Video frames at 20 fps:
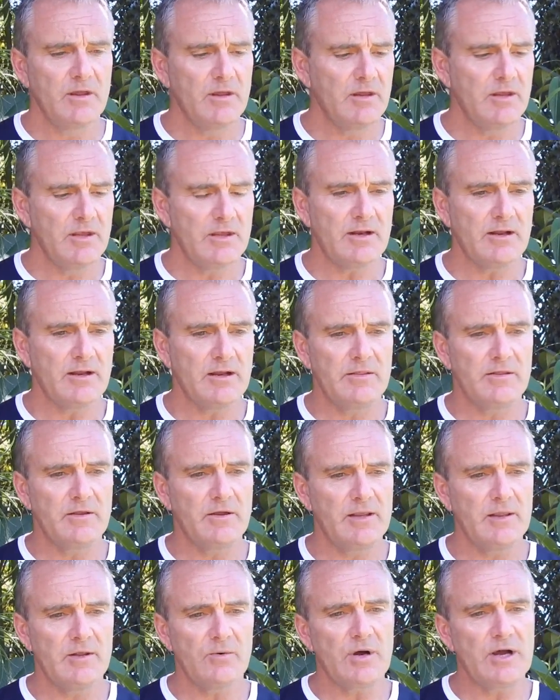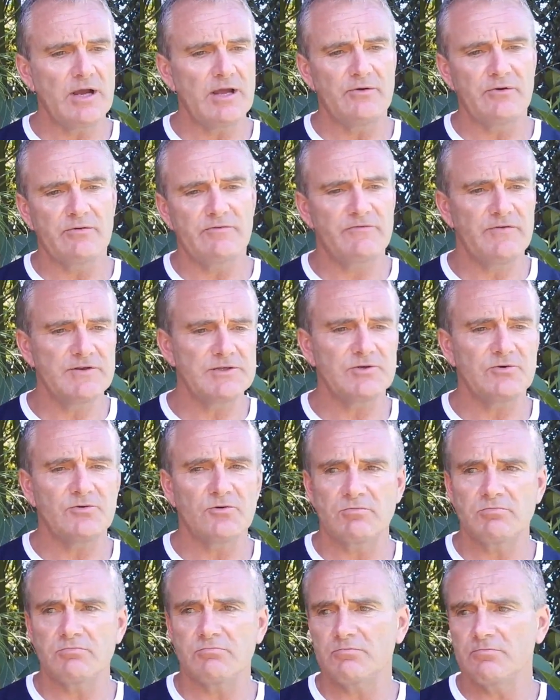in the way of
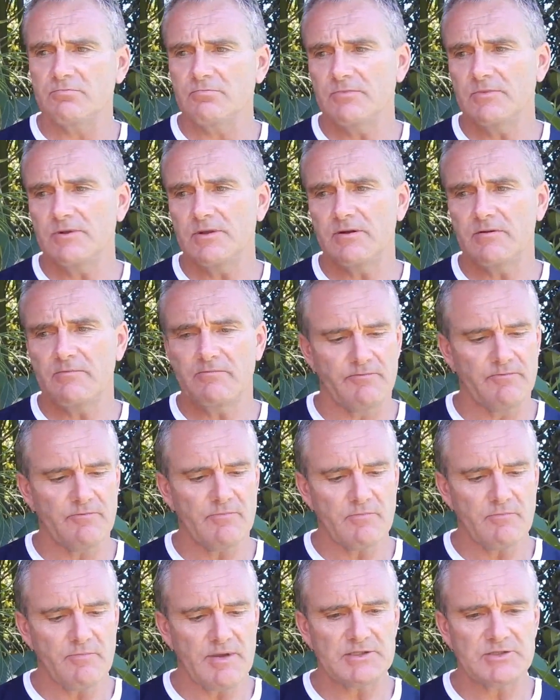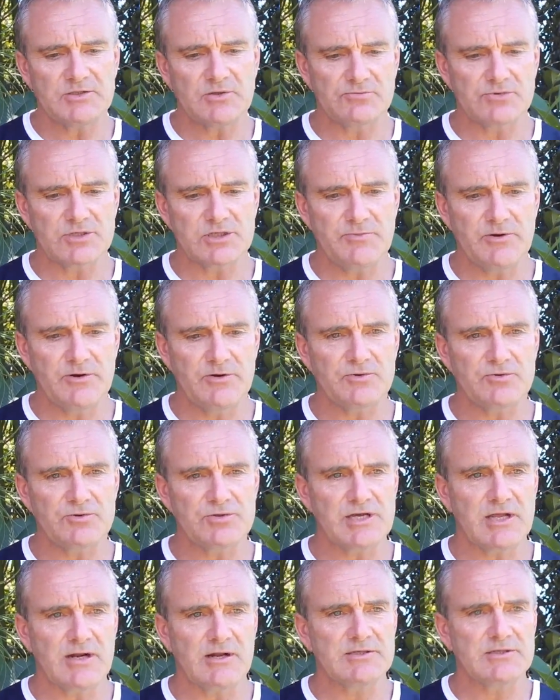physical, mental and spiritual
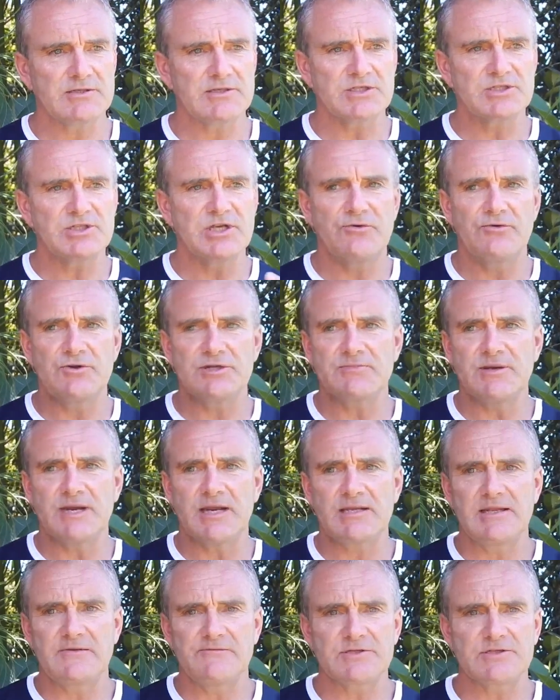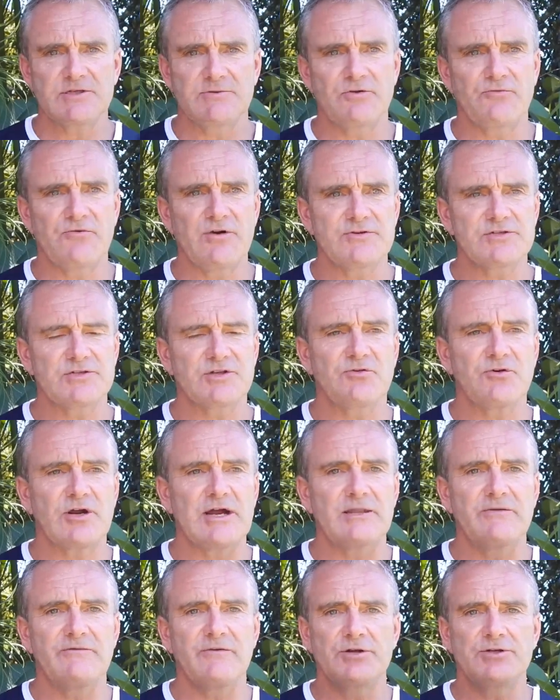challenge. The scenery is magnificent, the rivers are
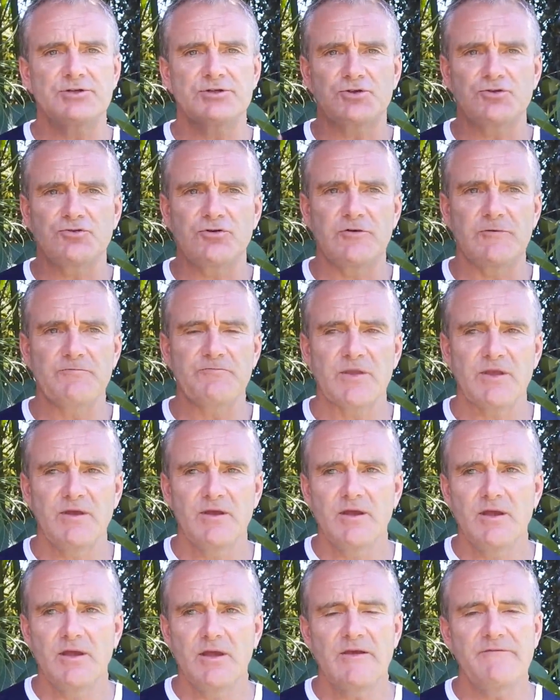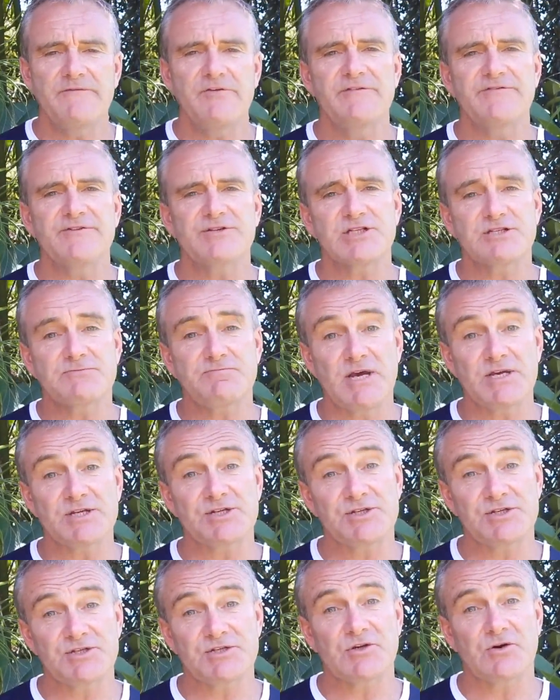great, the villages are true. If you've just
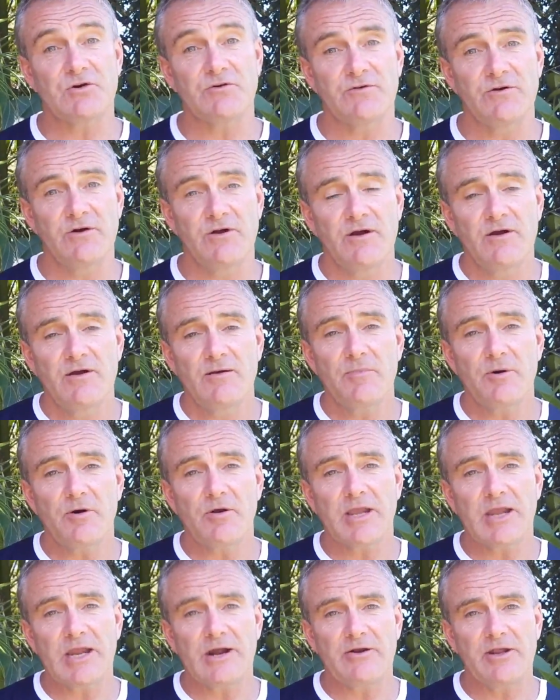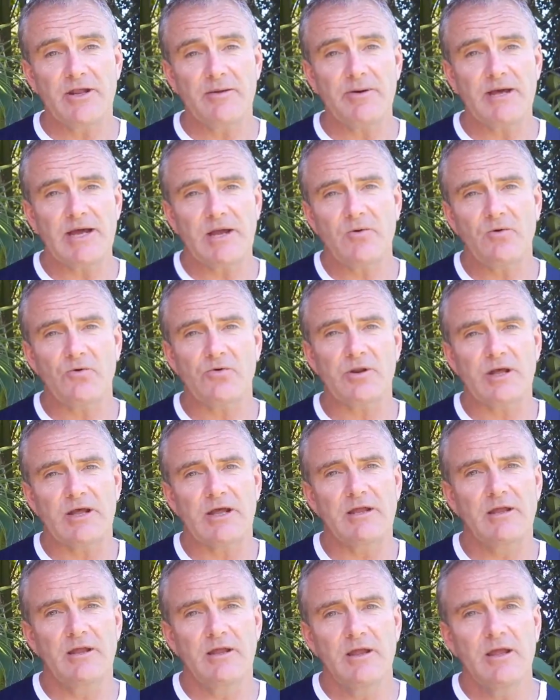smashed yourself by carrying your pack all
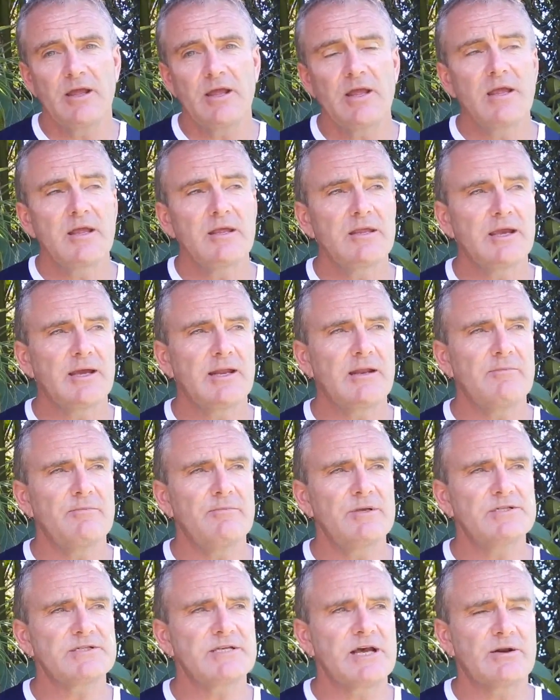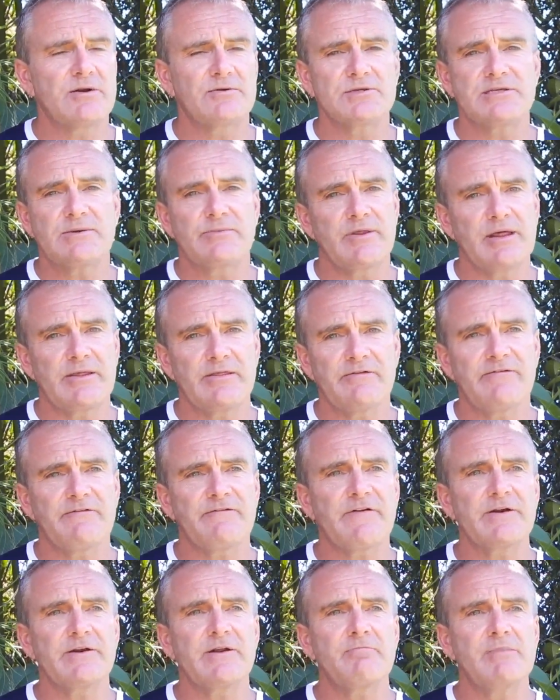day, you're going to miss out on some of the other
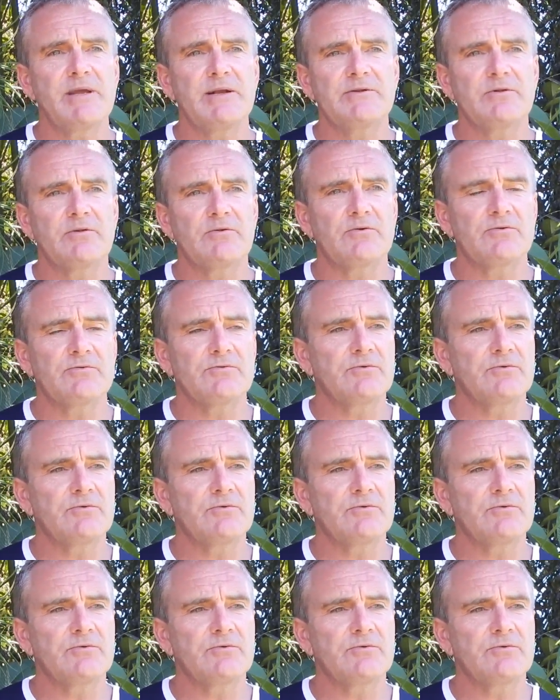fundamental